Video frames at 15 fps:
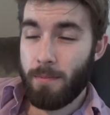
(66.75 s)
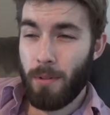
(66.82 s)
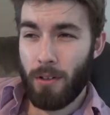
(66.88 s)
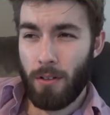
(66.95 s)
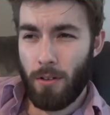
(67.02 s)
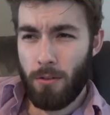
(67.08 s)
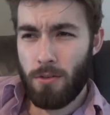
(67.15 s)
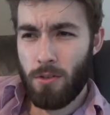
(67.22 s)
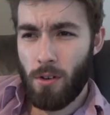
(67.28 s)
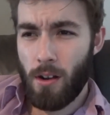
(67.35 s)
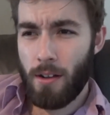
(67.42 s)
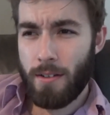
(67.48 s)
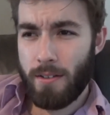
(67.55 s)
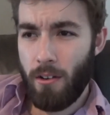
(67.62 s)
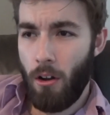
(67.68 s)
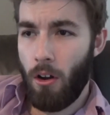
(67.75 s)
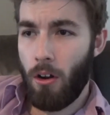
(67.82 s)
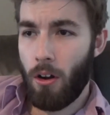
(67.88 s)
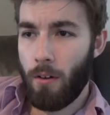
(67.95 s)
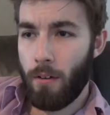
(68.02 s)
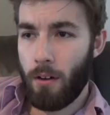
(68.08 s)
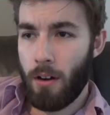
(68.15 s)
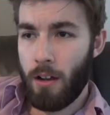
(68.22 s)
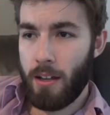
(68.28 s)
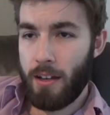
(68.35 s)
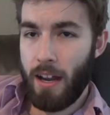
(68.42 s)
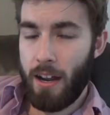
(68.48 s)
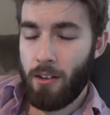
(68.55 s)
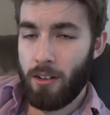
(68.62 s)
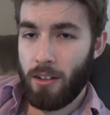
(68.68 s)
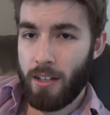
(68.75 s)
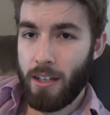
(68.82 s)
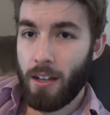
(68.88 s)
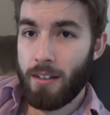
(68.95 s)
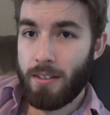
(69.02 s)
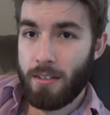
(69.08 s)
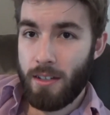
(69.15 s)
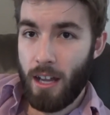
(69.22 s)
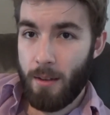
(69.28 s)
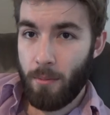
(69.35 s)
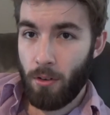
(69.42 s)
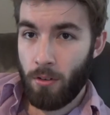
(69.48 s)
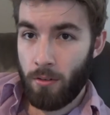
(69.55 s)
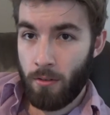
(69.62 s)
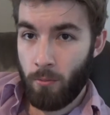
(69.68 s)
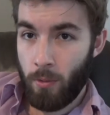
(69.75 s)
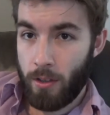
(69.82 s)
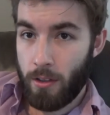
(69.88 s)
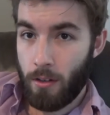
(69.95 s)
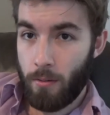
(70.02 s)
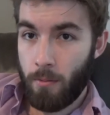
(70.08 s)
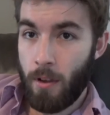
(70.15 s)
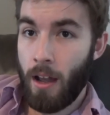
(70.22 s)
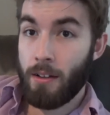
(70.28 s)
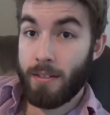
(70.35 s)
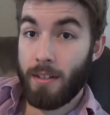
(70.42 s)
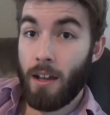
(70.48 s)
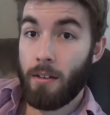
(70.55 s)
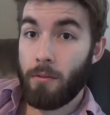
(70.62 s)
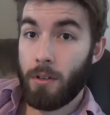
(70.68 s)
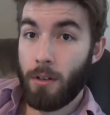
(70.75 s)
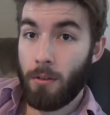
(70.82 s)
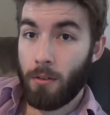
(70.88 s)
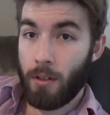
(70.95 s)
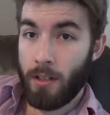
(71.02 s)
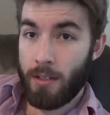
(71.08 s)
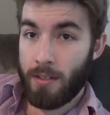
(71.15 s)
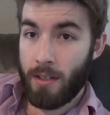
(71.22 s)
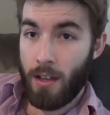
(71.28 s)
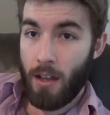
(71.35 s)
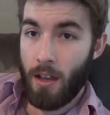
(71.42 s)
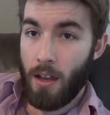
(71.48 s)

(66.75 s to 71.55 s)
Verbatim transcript: but neutrons are inherently unstable when they're outside of a nucleus.